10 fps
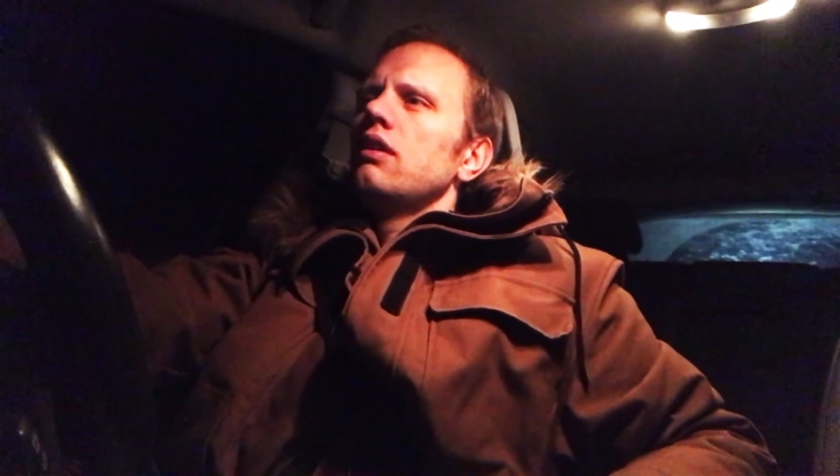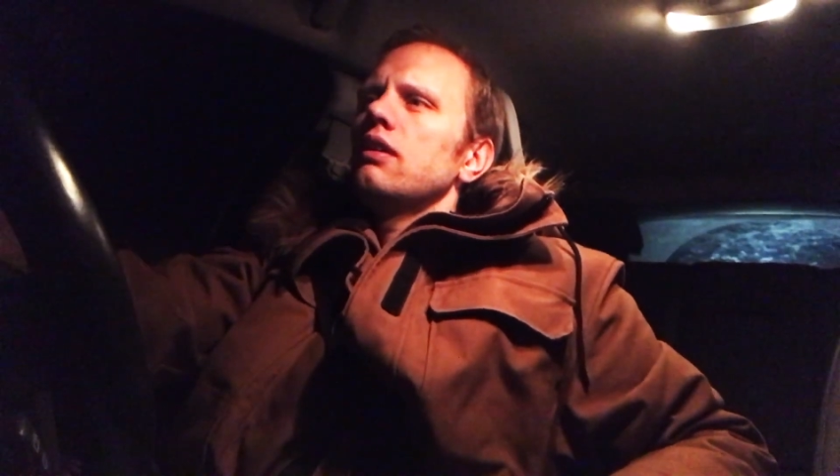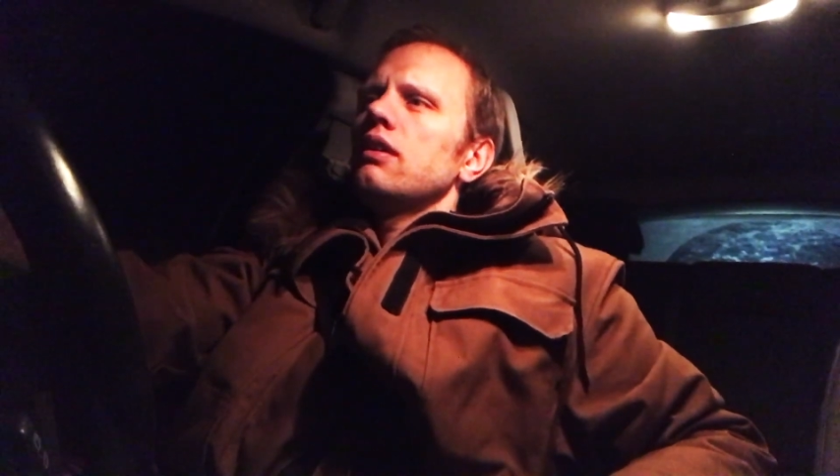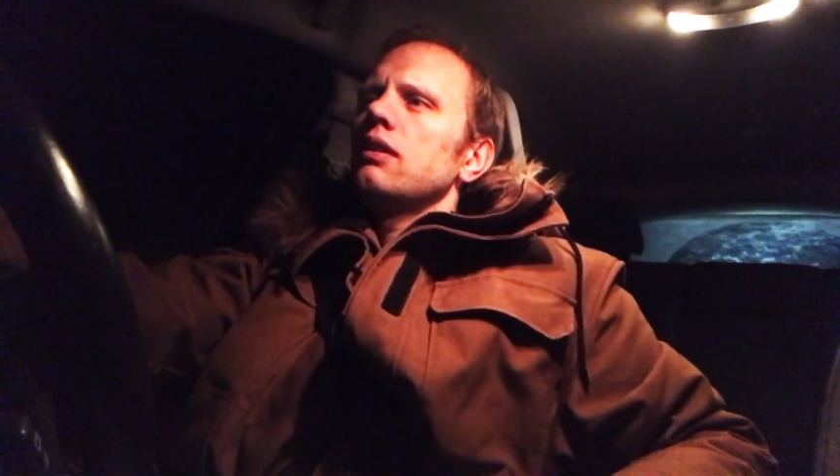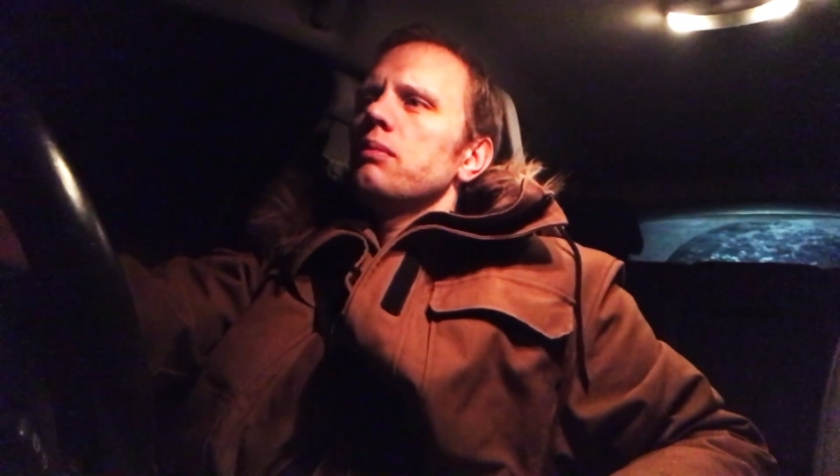
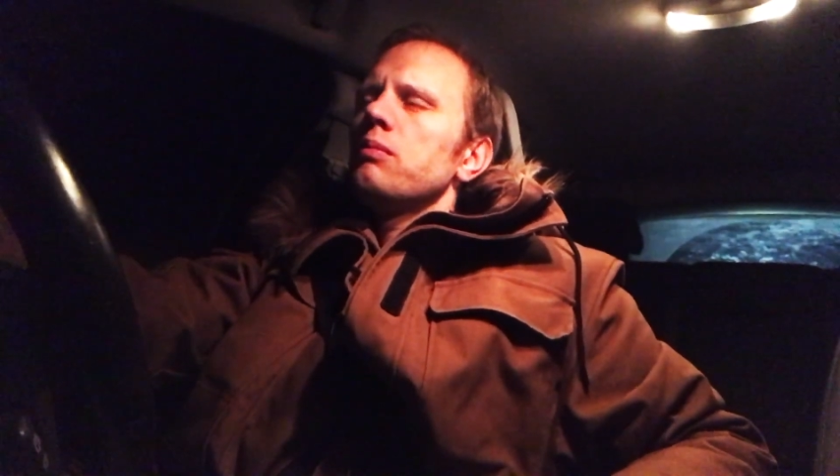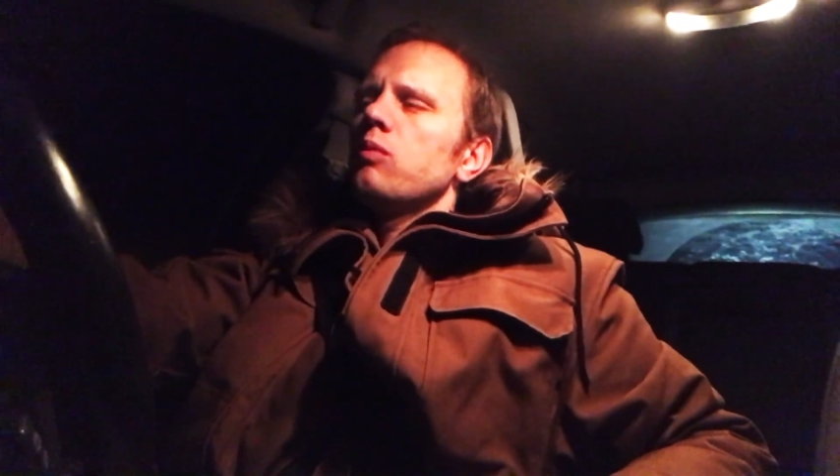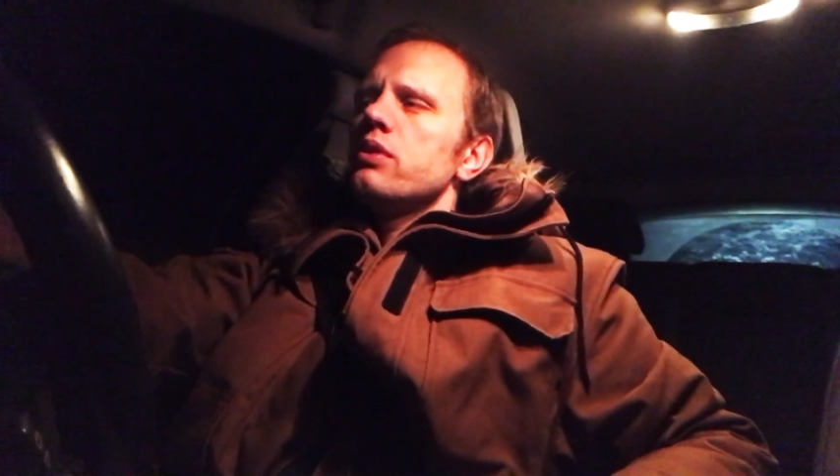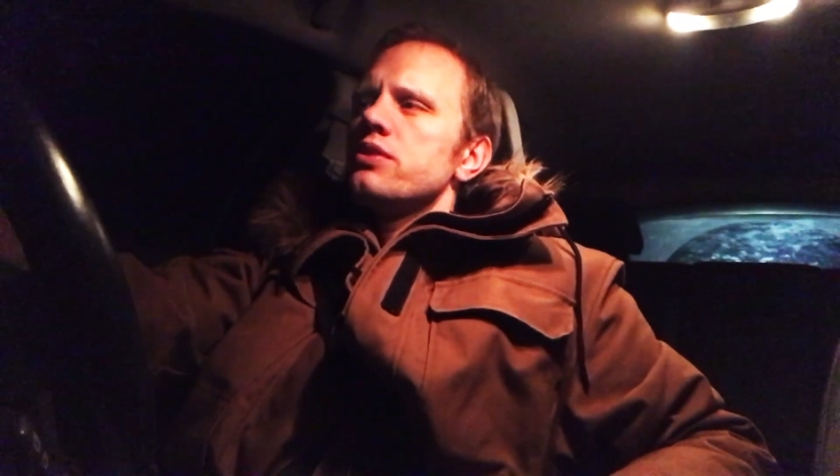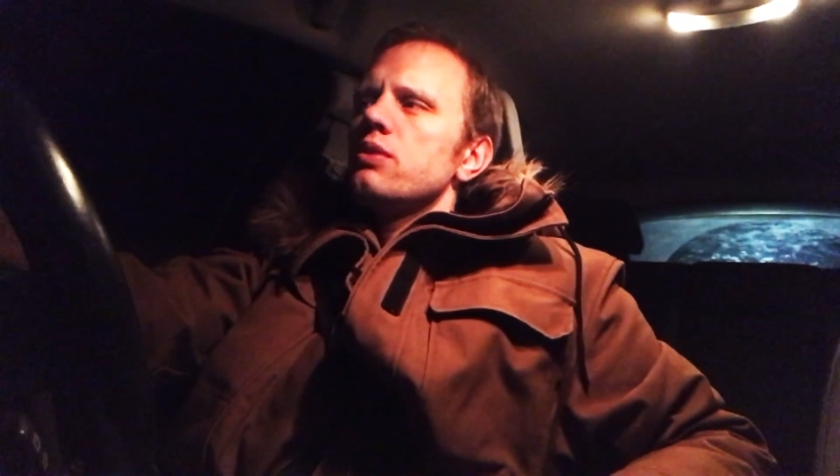
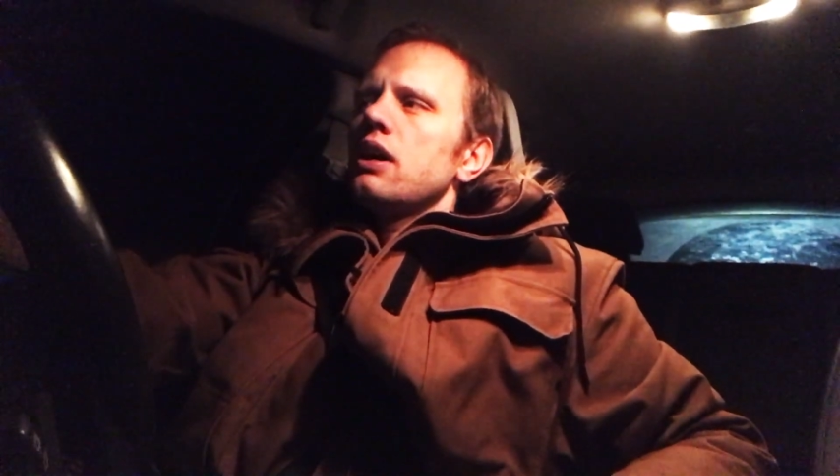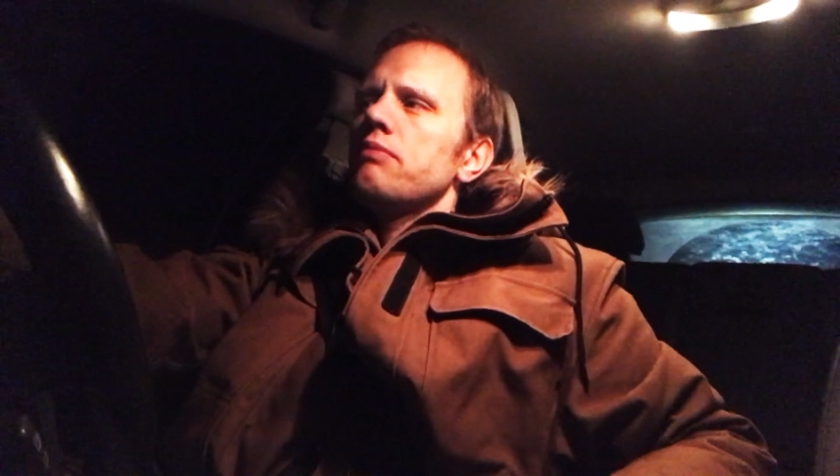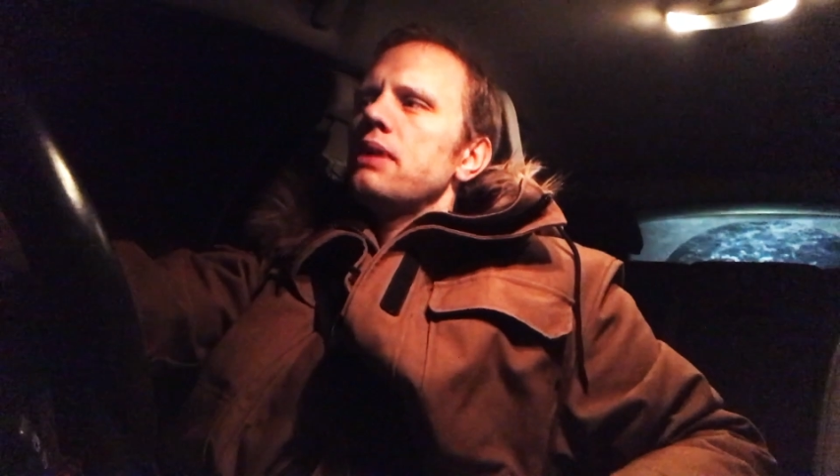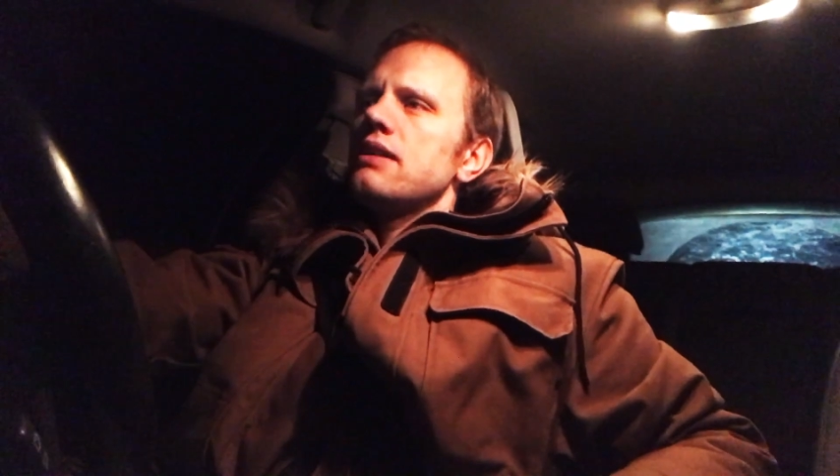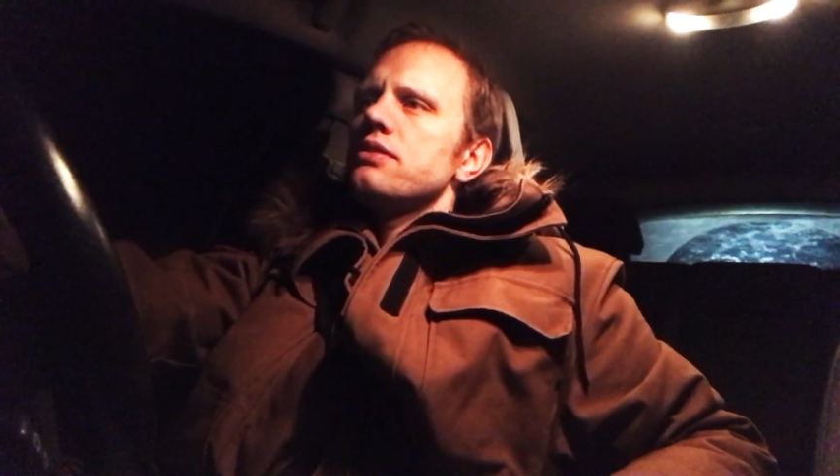Once you have
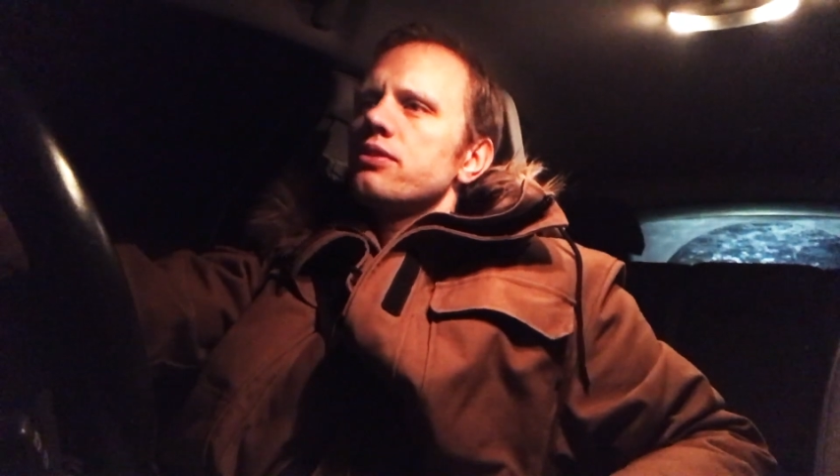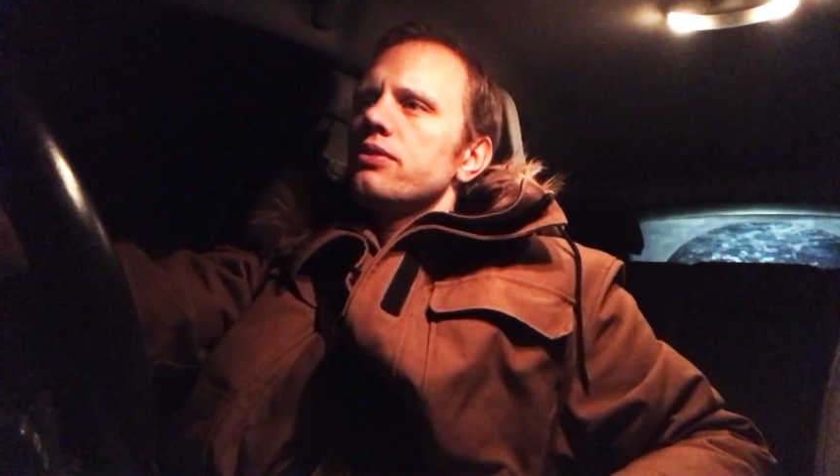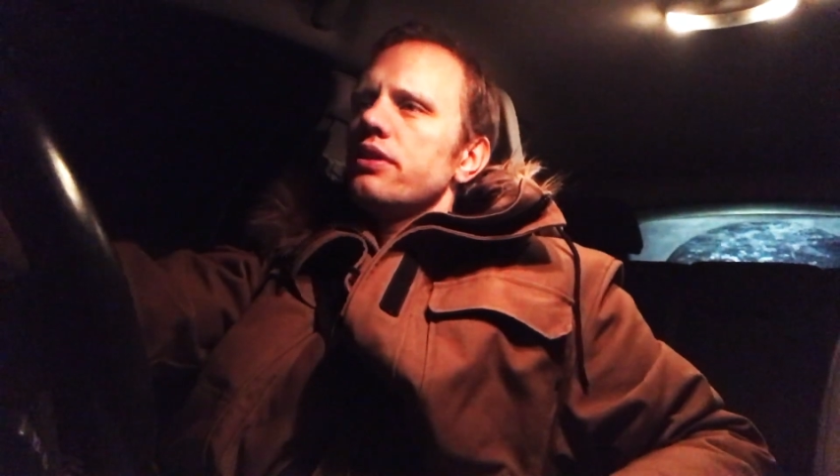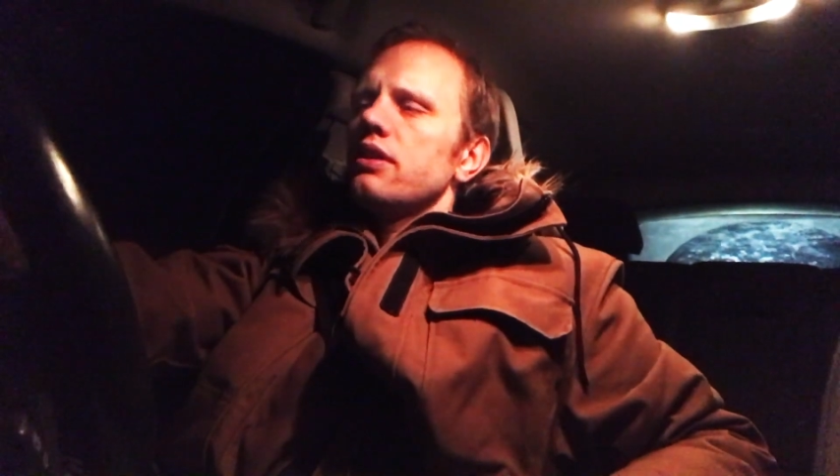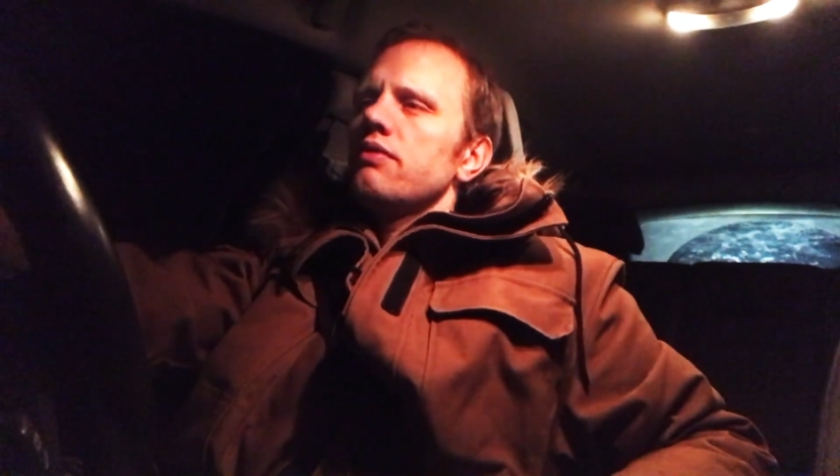
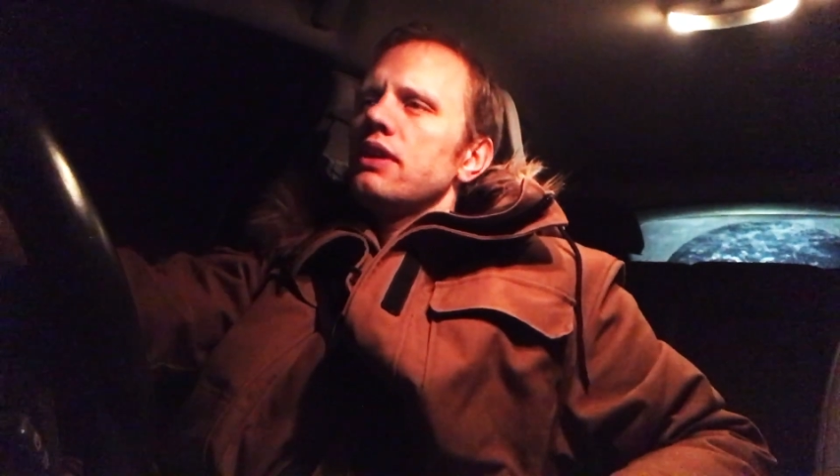mastered the